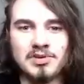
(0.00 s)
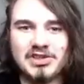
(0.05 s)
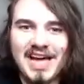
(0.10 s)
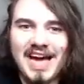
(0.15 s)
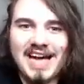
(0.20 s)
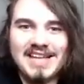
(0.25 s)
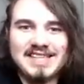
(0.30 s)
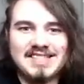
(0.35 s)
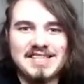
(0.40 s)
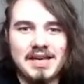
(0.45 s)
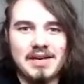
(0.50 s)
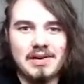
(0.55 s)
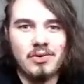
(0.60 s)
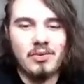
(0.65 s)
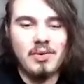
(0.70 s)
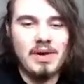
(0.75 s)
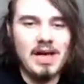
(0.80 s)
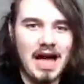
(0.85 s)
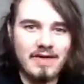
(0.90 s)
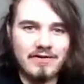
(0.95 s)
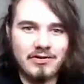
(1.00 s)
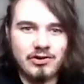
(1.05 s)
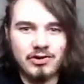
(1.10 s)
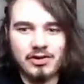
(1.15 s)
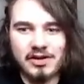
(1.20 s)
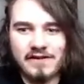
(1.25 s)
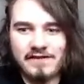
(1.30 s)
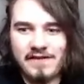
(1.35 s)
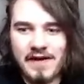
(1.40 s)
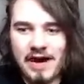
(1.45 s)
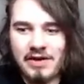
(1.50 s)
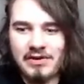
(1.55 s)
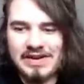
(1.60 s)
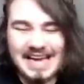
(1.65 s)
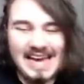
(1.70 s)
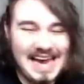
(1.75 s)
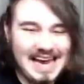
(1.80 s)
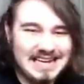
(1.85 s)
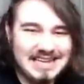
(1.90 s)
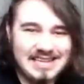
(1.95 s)
that's it. We haven't really found
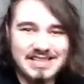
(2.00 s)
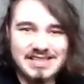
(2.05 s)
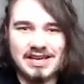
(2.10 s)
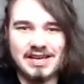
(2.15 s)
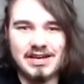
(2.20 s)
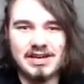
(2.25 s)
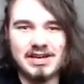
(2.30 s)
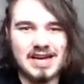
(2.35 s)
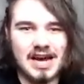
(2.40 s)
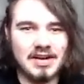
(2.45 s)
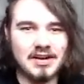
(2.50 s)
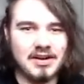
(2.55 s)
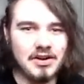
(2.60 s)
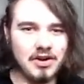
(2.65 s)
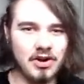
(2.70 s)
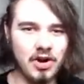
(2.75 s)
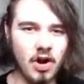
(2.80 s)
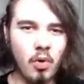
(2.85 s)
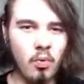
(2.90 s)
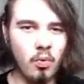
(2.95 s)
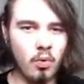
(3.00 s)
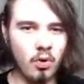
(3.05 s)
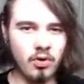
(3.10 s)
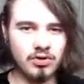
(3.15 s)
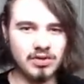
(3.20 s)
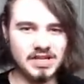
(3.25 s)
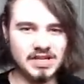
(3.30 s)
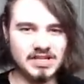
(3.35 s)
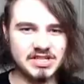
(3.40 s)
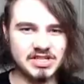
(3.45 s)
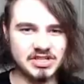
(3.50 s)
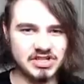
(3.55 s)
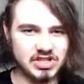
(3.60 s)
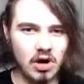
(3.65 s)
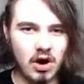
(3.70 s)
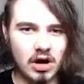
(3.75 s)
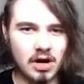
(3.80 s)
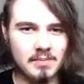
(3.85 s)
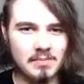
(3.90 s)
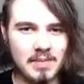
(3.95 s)
anything kind of noteworthy to
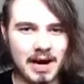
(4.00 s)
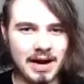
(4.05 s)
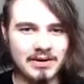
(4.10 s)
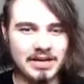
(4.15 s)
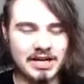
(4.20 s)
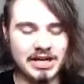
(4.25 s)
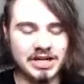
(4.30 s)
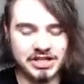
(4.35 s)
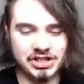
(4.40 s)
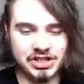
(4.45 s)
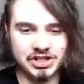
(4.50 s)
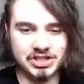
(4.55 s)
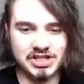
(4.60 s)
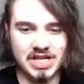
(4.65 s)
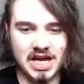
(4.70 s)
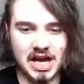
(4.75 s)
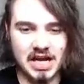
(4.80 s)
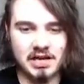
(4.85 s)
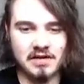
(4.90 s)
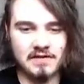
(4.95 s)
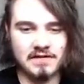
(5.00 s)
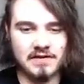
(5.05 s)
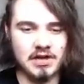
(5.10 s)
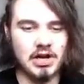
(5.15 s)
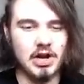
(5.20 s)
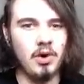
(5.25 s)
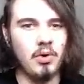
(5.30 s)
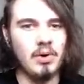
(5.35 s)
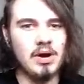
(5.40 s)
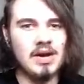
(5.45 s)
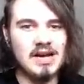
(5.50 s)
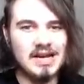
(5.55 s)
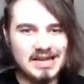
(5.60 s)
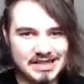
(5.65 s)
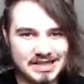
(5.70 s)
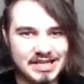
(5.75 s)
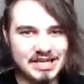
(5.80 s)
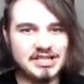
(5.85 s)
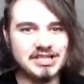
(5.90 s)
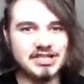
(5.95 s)
talk about. It's just kind of, you know,
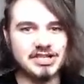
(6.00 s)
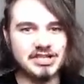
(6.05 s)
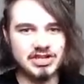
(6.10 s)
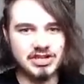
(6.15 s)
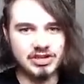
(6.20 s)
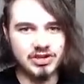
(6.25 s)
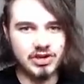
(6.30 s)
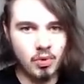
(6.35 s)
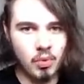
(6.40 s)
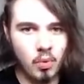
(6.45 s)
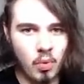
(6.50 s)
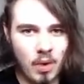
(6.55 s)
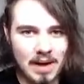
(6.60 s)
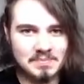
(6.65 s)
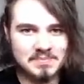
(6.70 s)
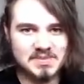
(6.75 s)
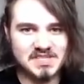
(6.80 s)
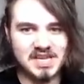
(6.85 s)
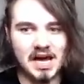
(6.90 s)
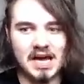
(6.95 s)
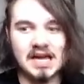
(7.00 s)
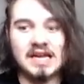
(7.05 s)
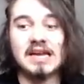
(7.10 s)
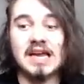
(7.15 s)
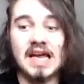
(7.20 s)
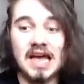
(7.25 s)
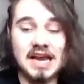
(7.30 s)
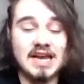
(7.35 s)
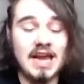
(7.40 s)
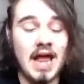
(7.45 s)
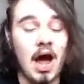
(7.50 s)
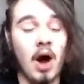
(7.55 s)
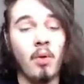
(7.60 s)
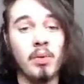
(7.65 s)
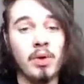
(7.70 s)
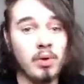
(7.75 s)
this is the new website, and now we